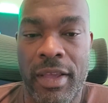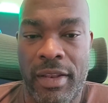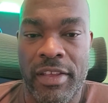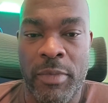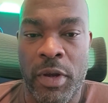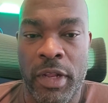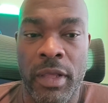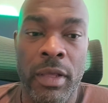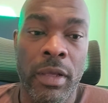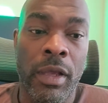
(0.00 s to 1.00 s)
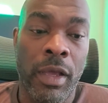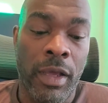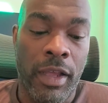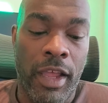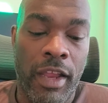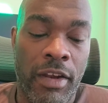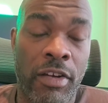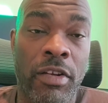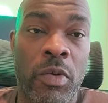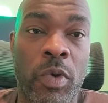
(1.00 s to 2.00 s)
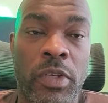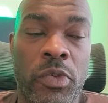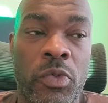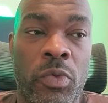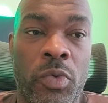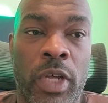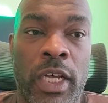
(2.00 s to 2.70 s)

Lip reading: the community. And you're going to want to